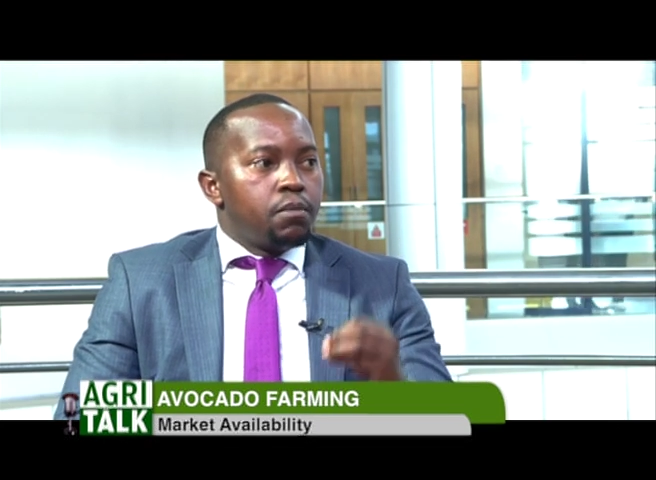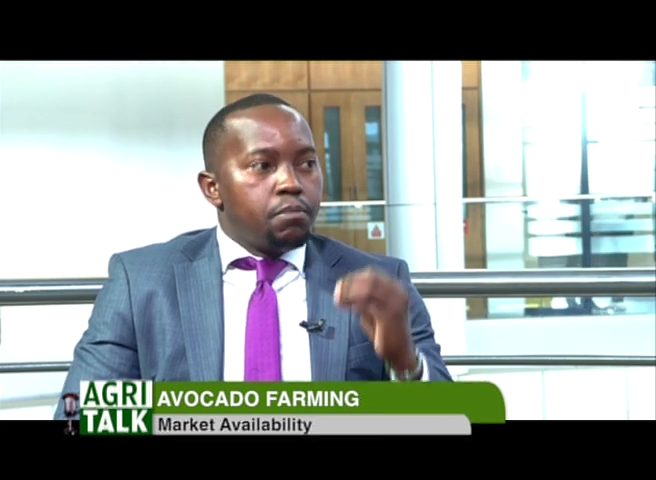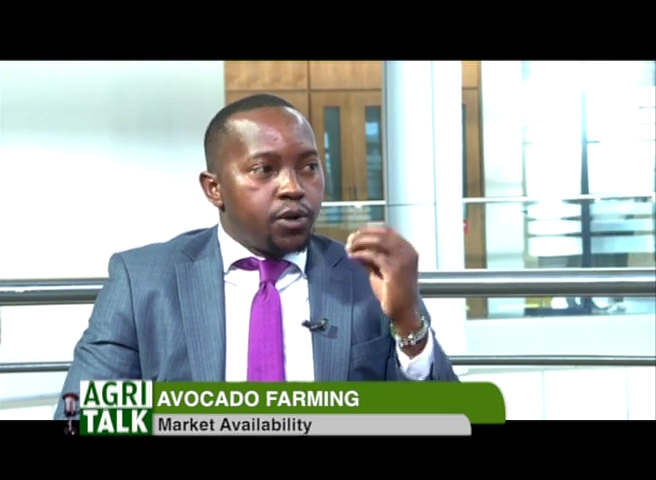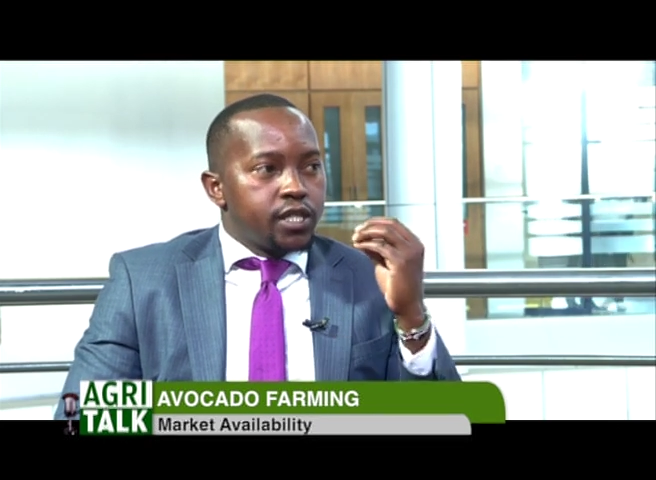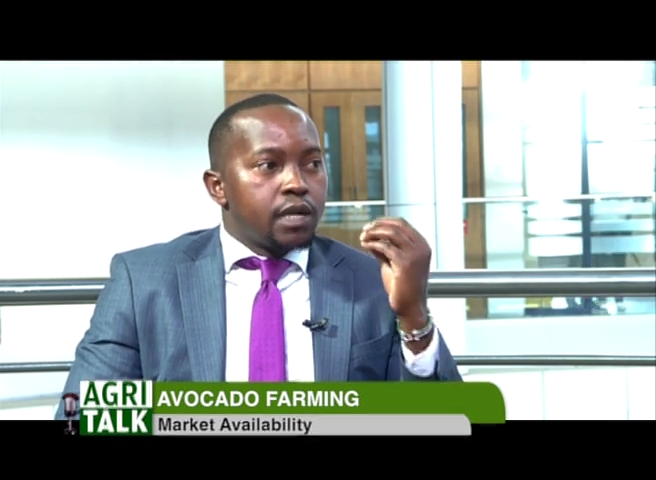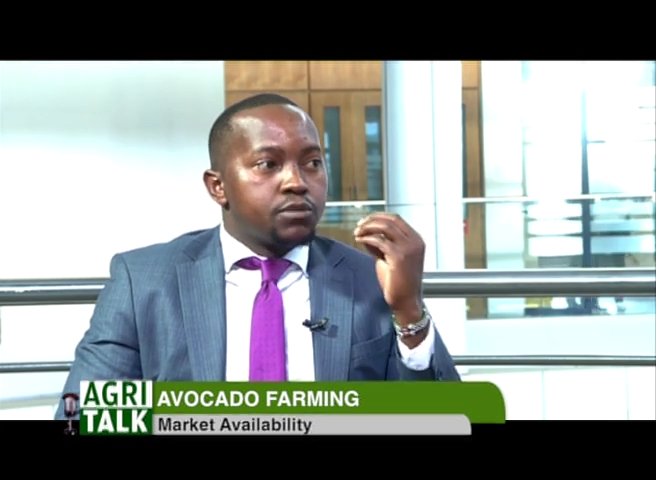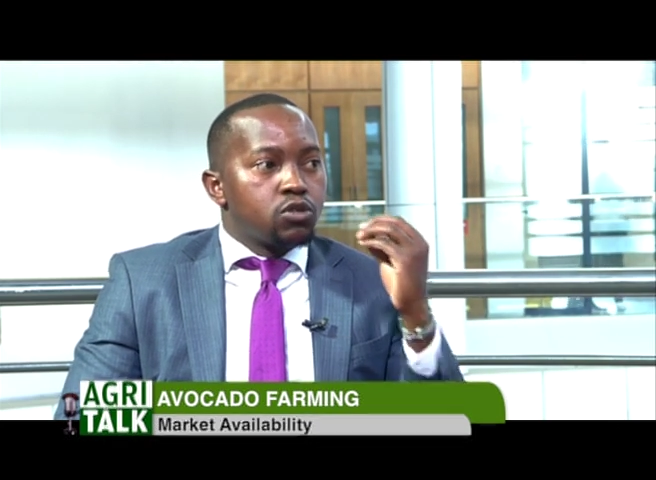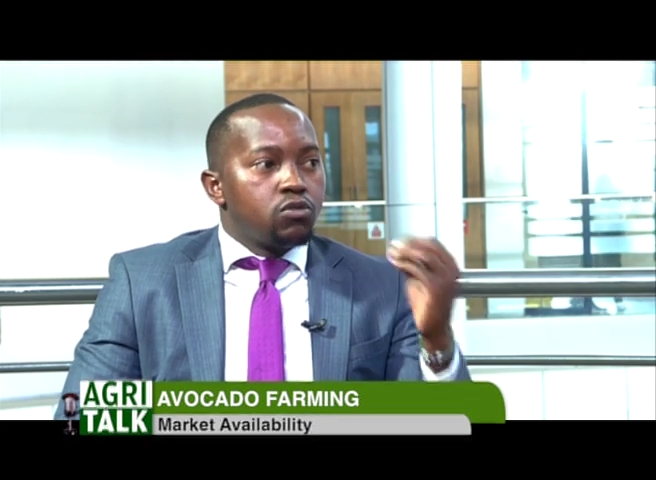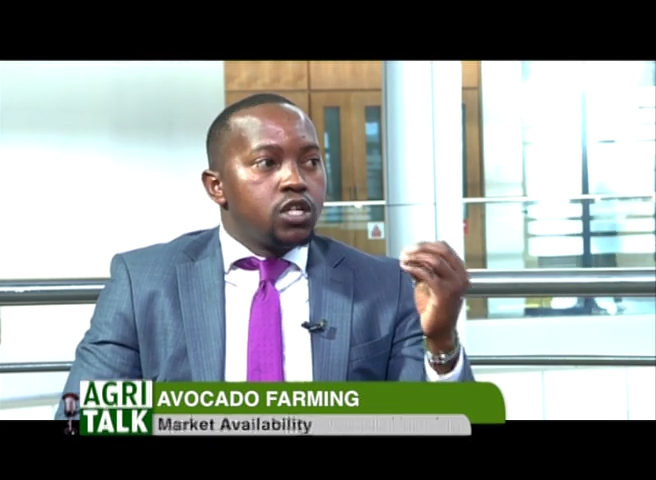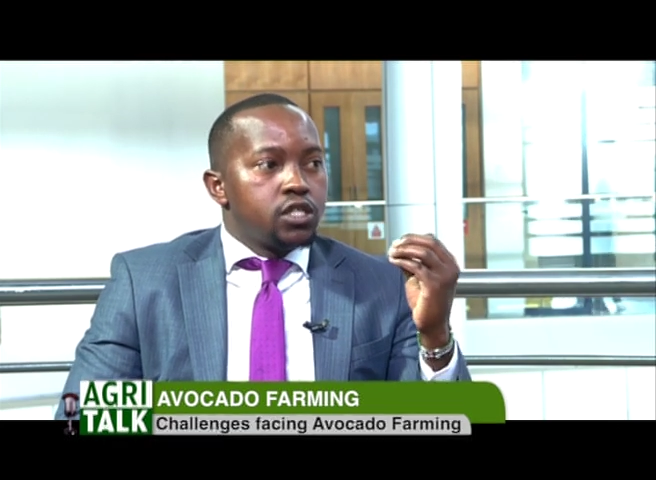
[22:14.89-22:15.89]
But when it comes
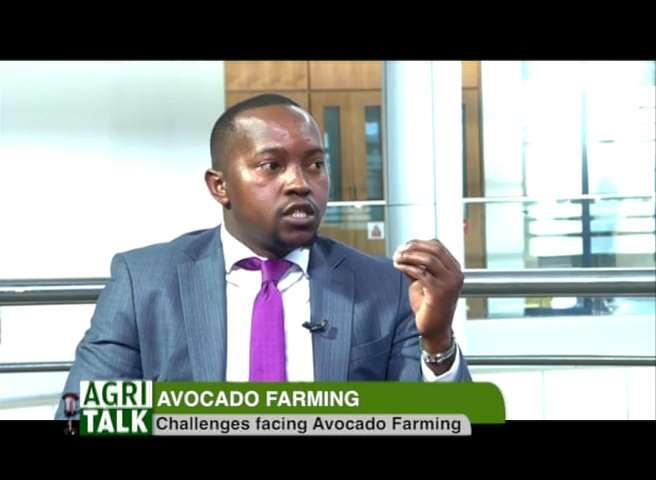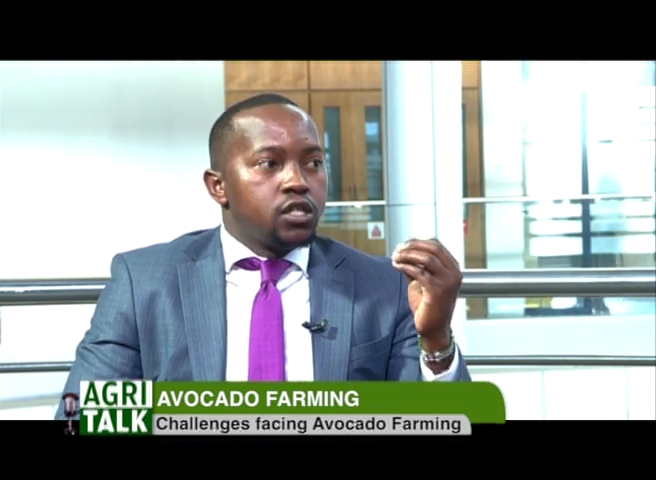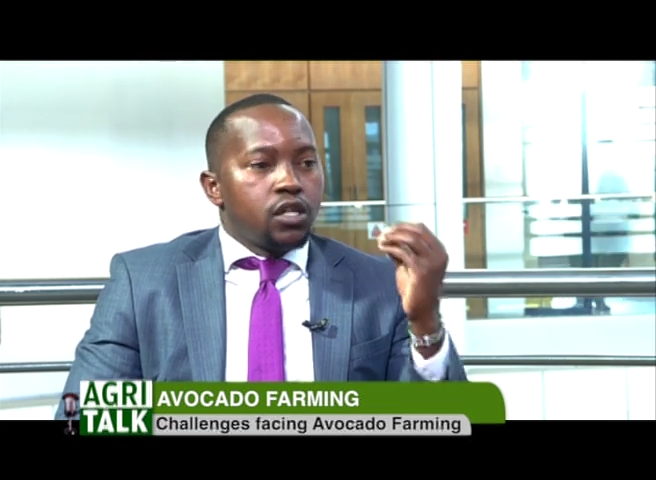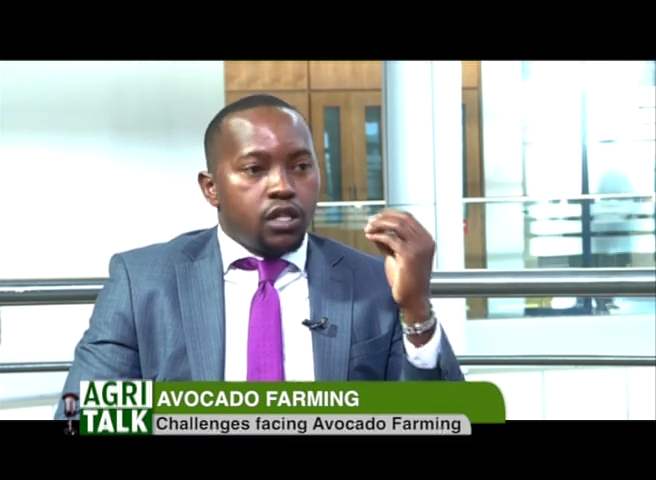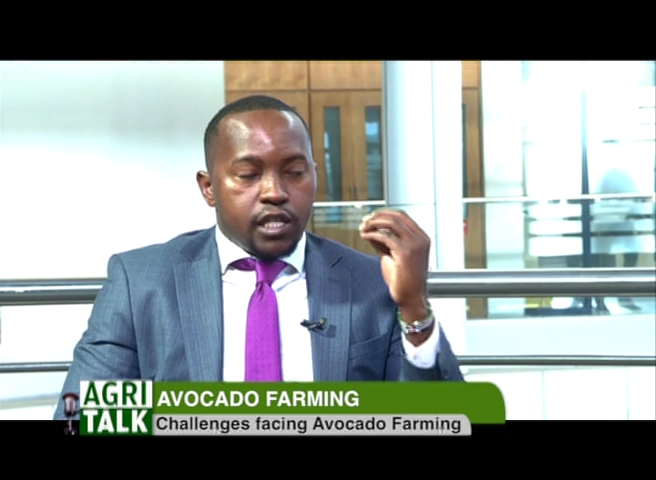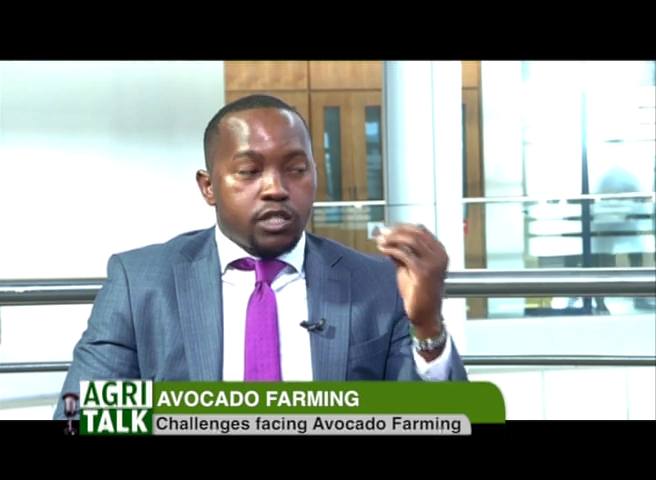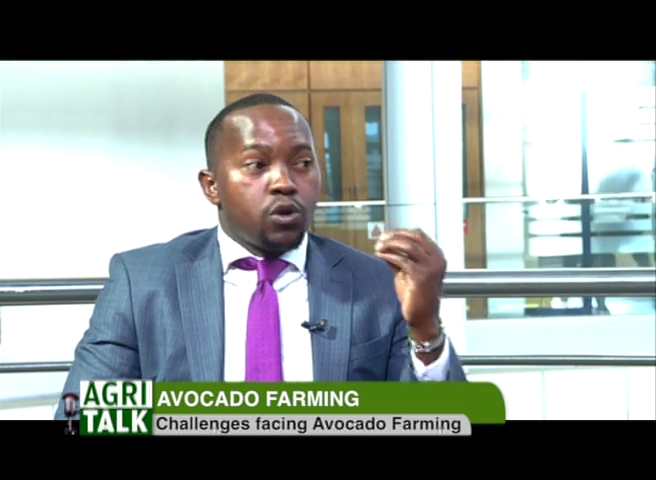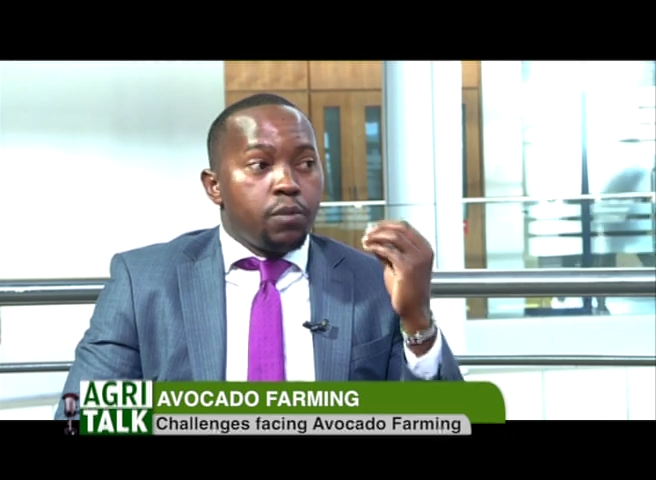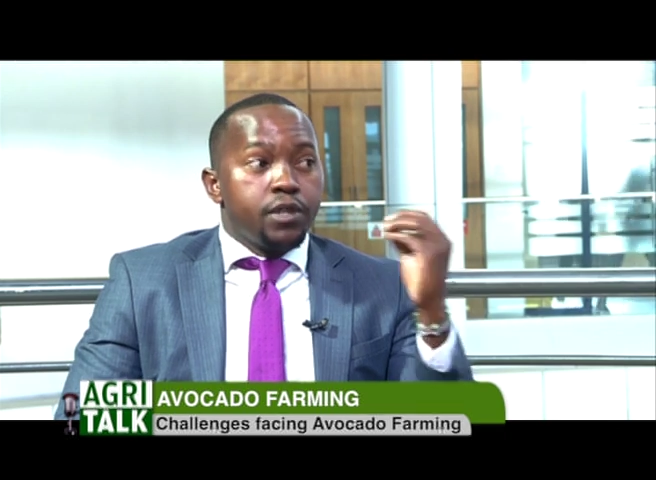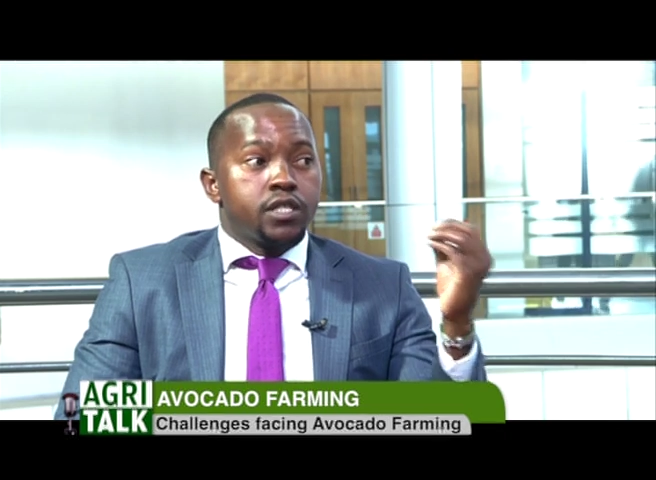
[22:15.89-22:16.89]
to quality, that's
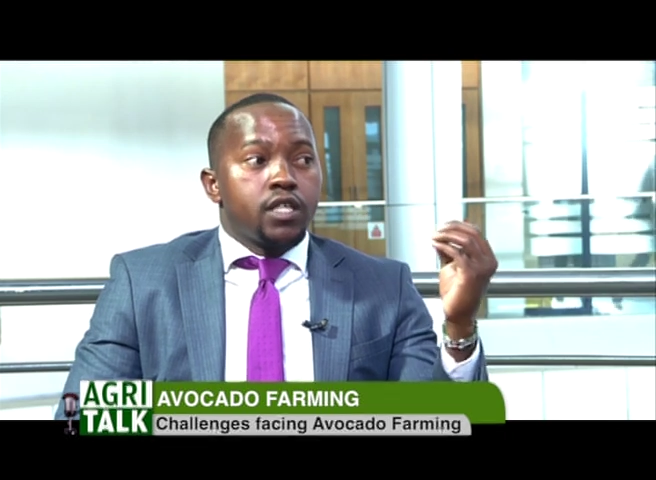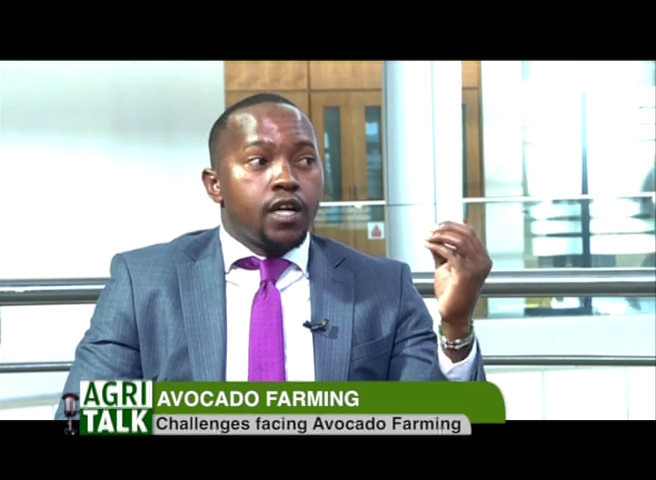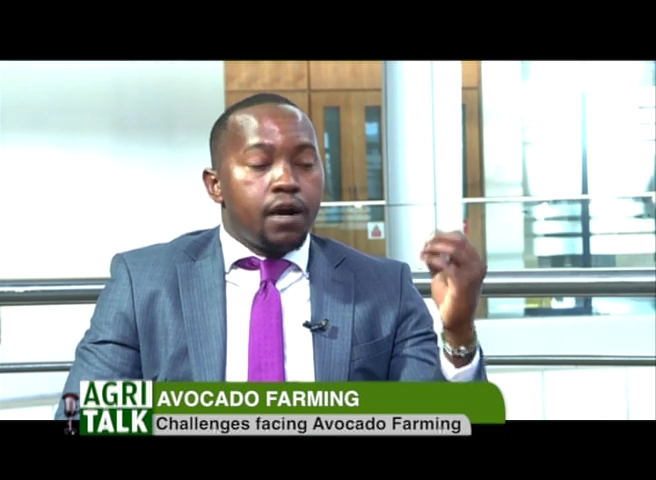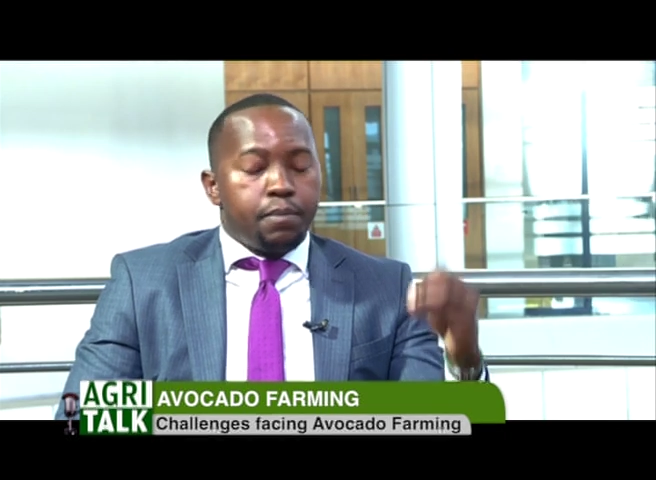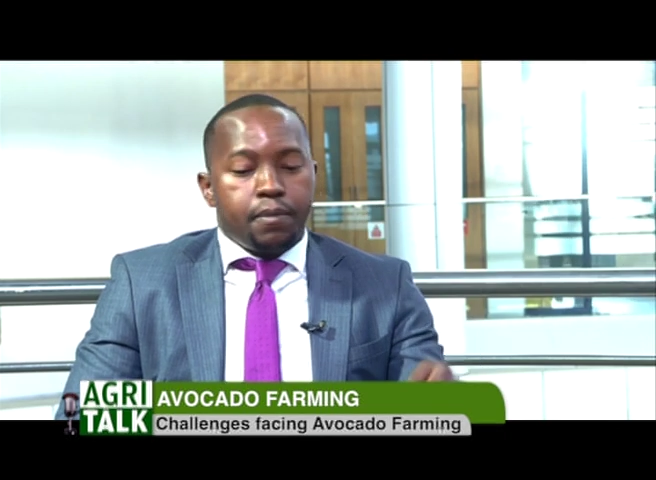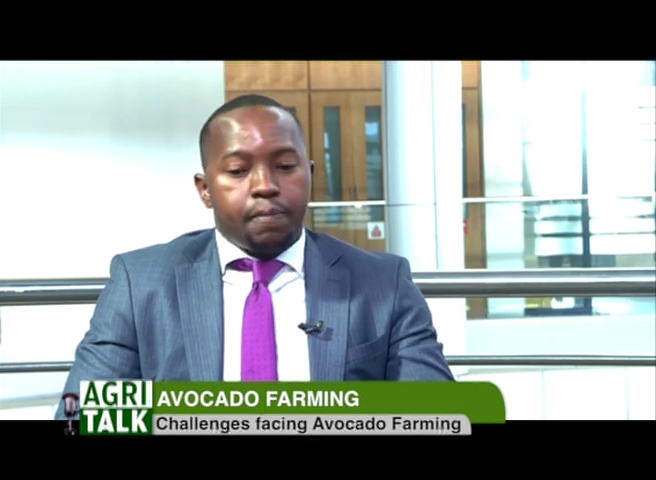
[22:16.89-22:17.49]
why we miss the gap.